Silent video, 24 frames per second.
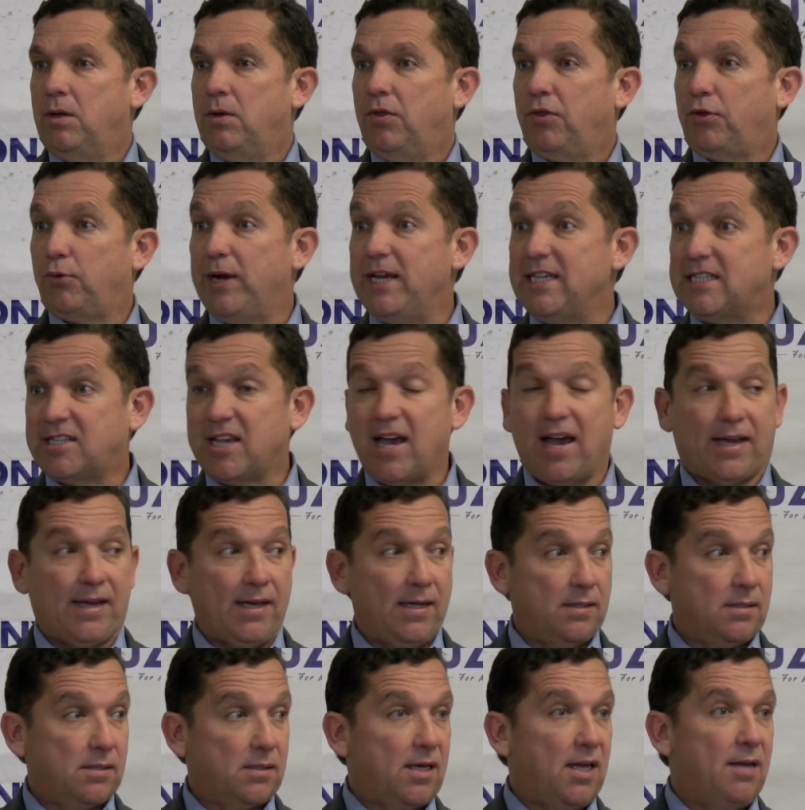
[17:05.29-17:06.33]
3
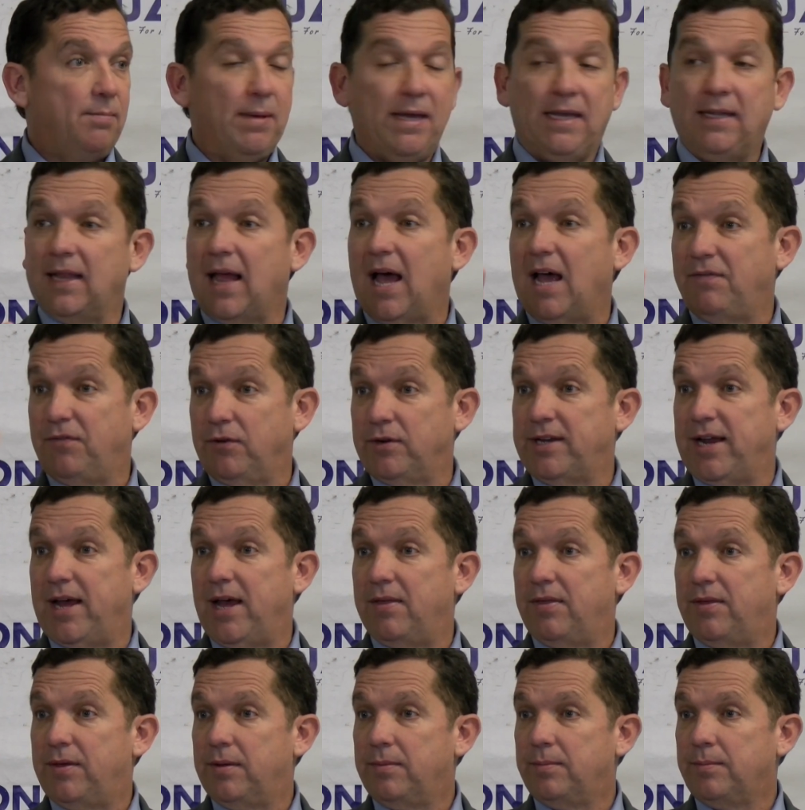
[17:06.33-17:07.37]
seconds can mean life or death.